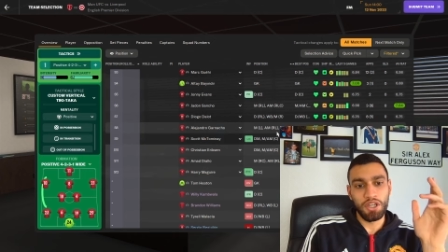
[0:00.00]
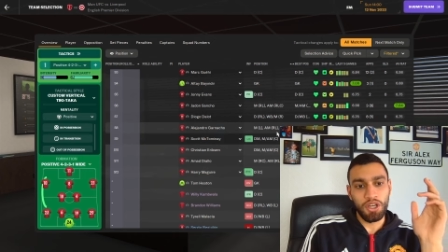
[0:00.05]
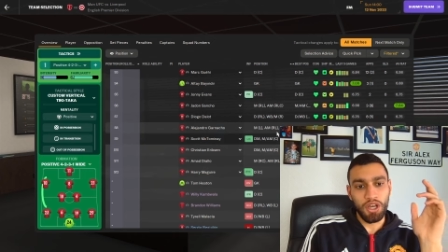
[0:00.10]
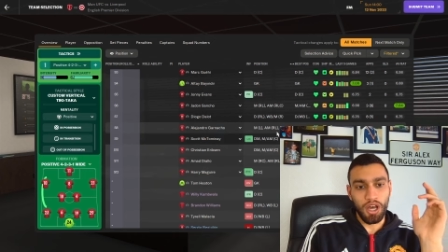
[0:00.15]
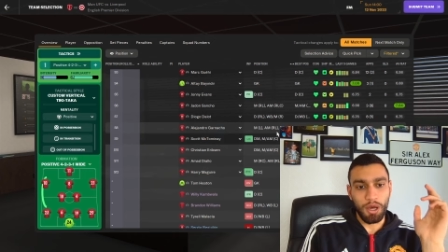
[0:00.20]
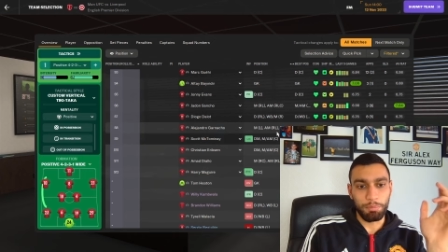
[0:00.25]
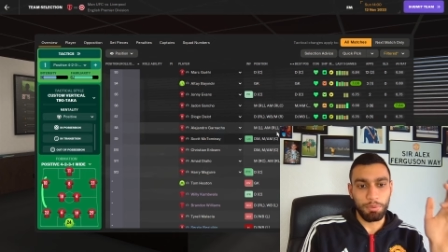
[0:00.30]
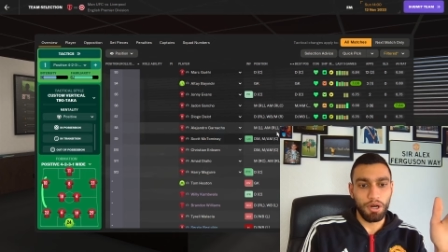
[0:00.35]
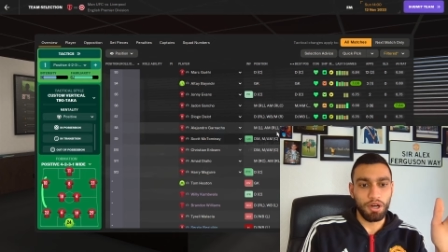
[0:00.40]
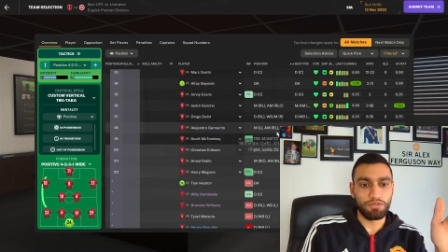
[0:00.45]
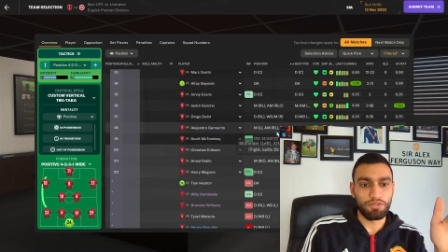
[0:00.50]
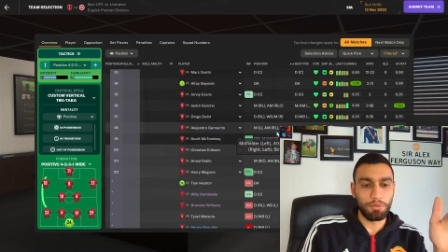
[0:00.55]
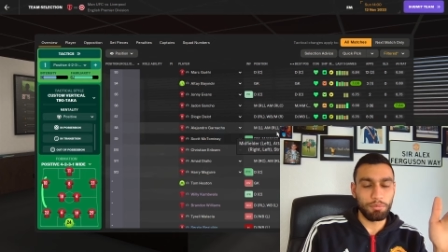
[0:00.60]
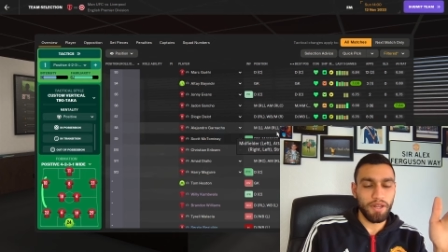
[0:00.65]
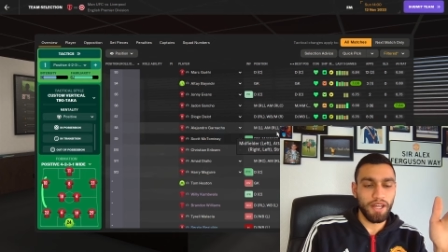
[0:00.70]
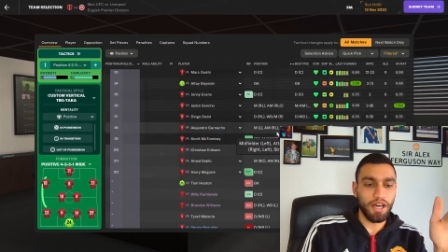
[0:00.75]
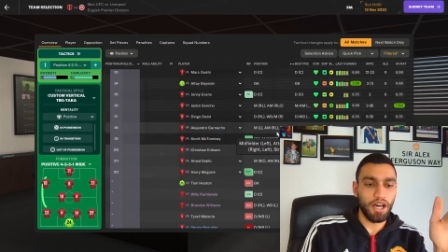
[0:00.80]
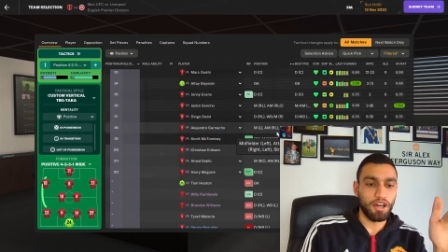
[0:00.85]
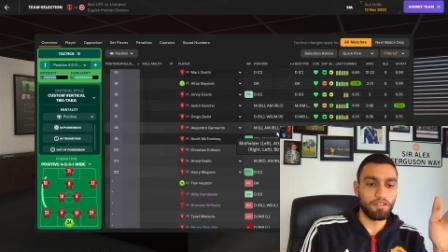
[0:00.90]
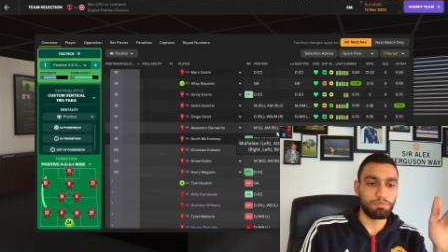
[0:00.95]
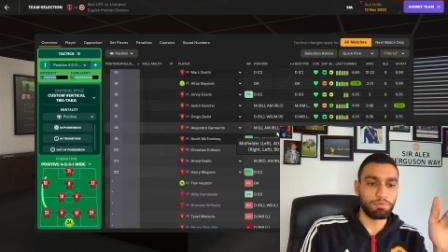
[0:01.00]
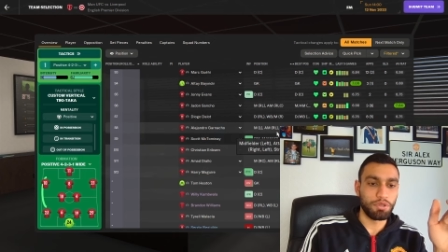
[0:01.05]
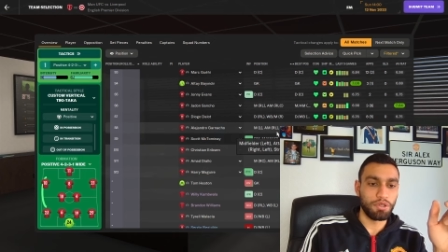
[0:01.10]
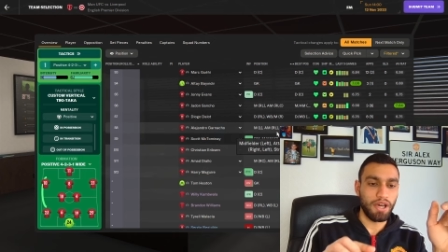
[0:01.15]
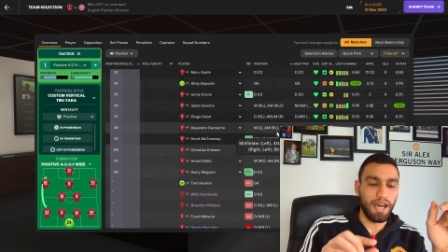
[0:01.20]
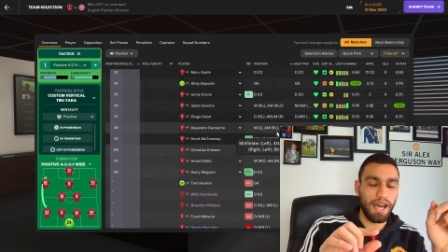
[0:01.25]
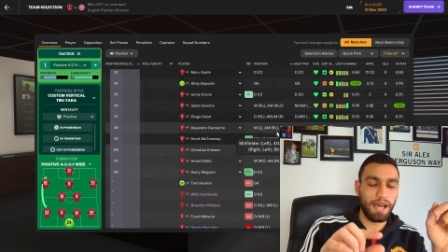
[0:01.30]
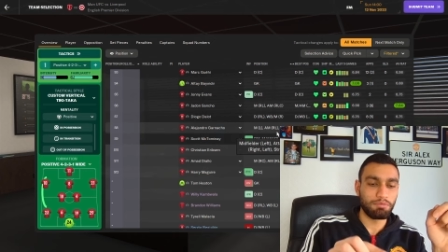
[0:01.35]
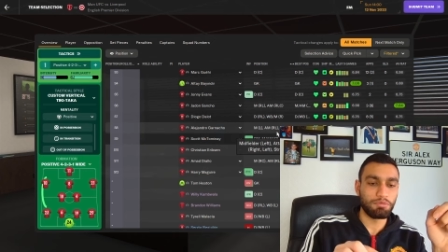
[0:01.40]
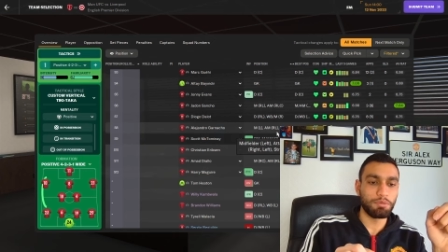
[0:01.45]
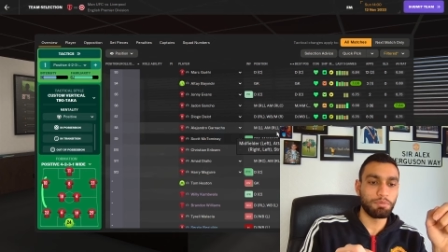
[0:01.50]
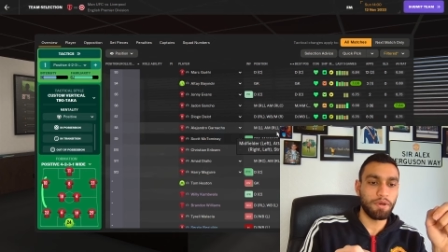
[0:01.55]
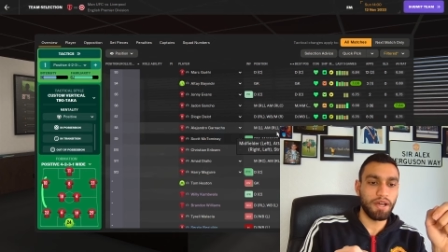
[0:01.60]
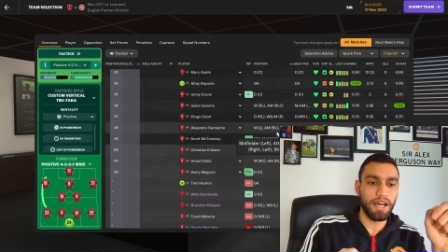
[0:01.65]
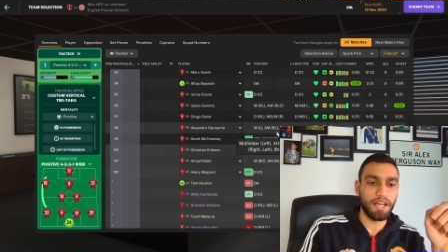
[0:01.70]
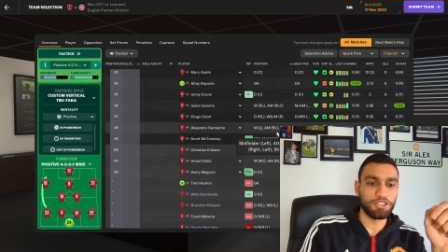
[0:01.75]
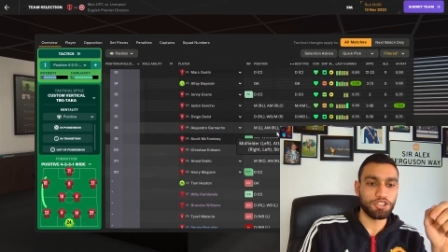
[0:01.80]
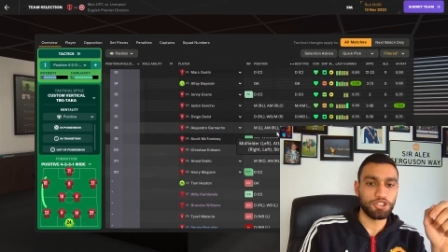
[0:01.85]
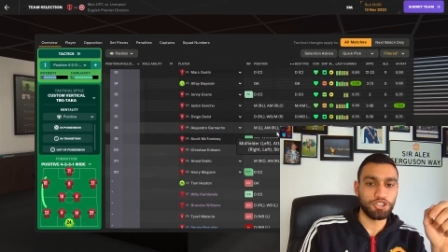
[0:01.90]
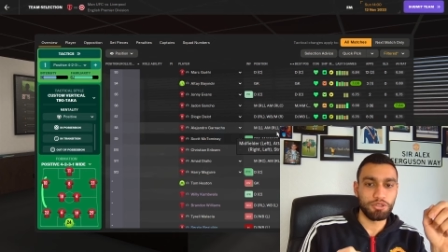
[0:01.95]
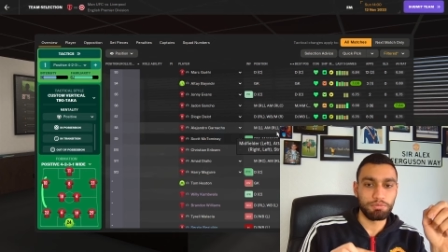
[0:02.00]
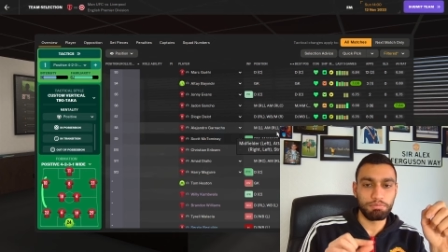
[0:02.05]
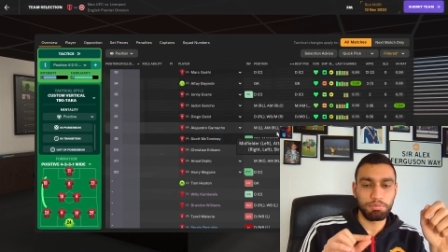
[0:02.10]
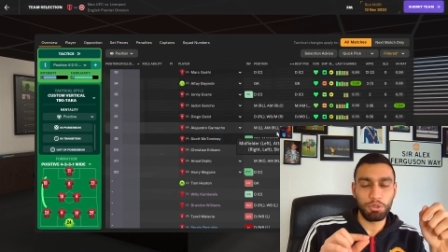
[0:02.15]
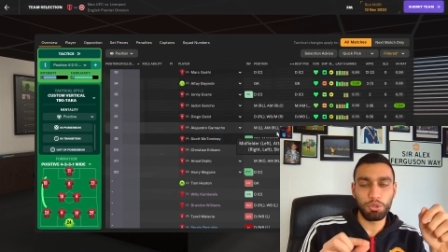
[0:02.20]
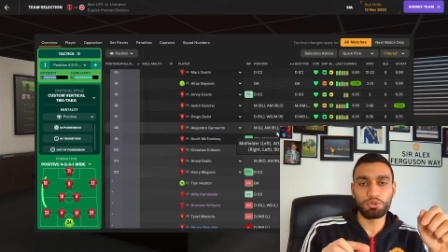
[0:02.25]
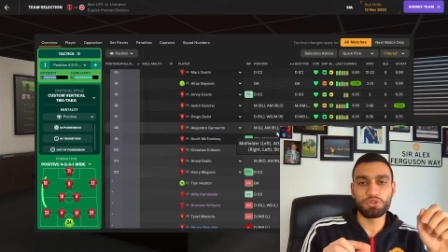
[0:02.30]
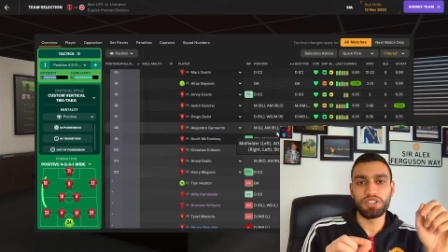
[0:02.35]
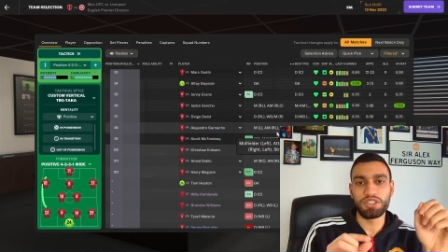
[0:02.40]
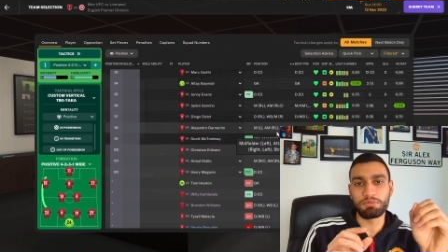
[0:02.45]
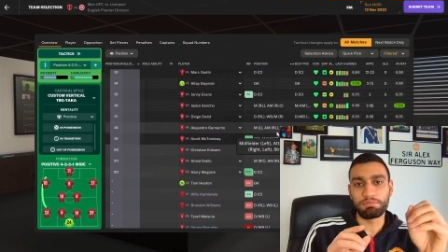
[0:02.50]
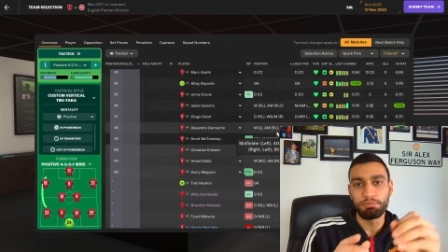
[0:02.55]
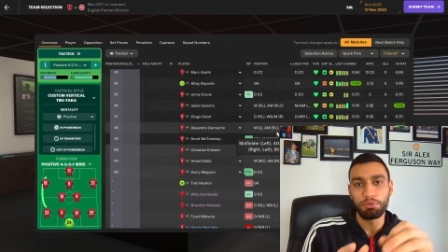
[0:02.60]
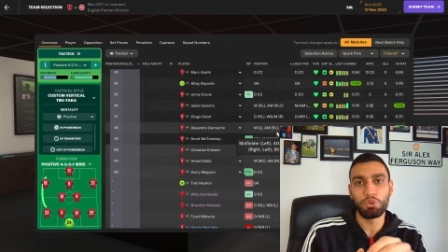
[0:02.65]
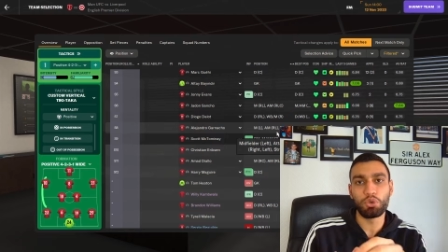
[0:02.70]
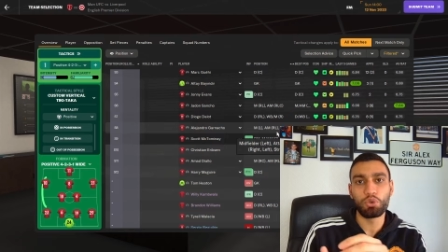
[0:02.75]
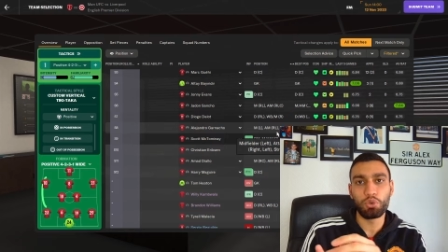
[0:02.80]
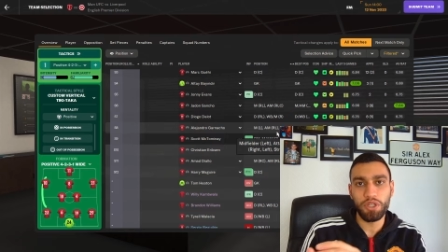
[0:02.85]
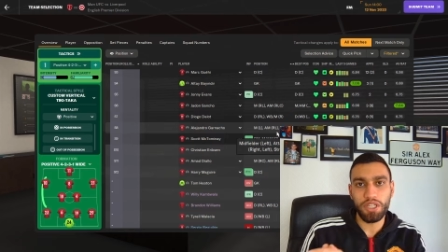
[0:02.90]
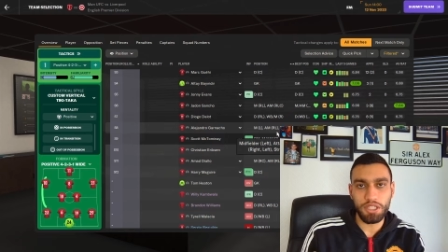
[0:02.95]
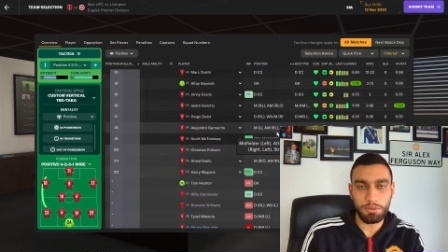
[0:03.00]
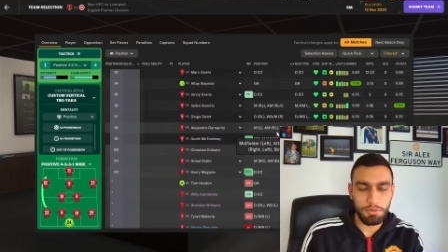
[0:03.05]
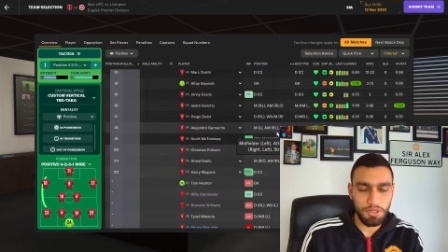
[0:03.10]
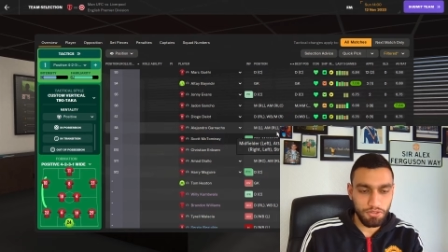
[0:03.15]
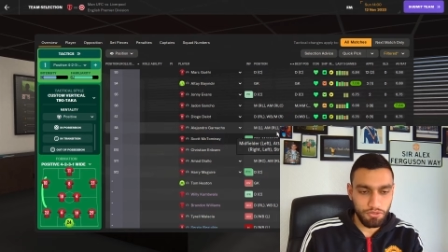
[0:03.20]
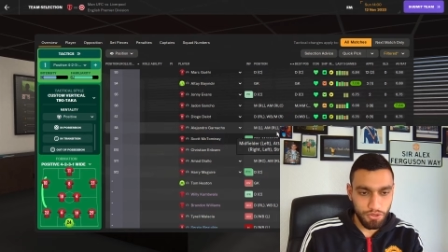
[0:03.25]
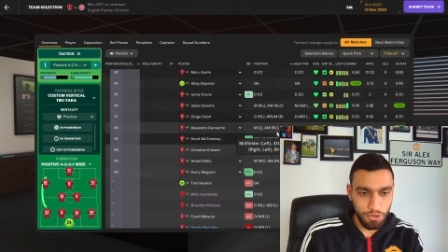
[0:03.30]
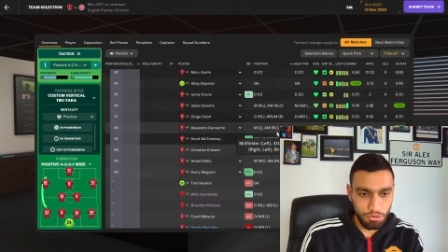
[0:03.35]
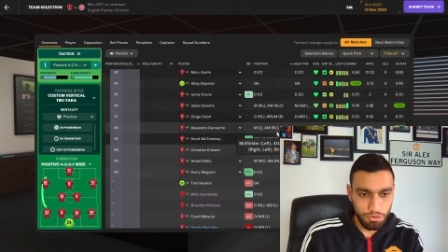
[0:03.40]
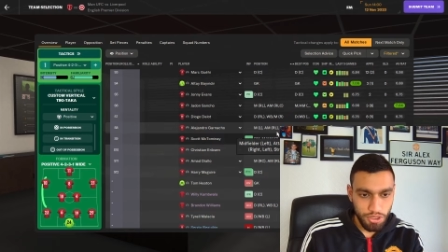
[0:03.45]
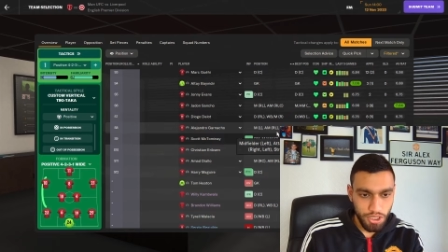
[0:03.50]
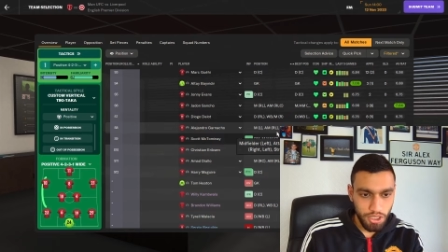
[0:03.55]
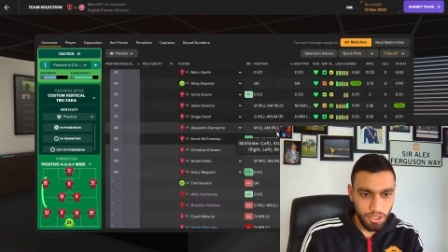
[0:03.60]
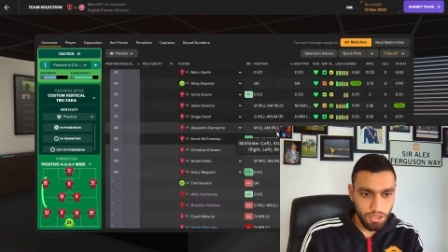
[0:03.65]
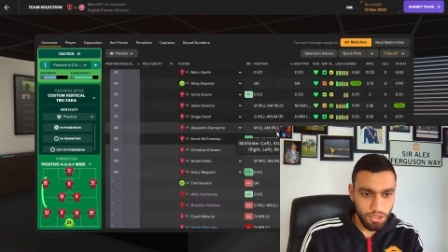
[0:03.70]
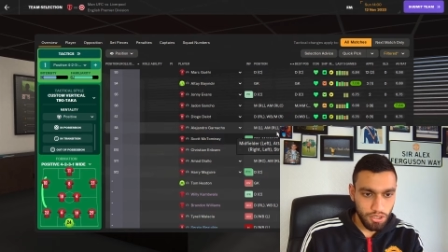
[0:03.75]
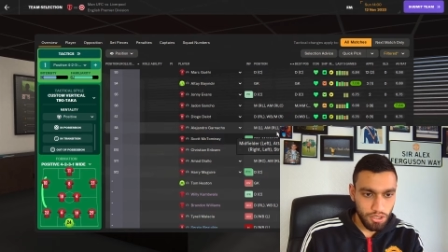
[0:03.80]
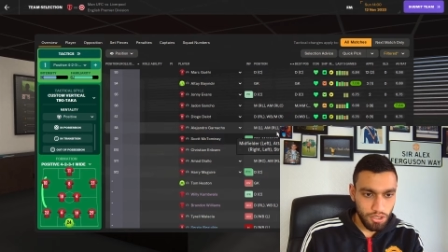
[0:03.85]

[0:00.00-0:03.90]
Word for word: Apart from that, I've put Amrabat as a supporting ball winning midfielder,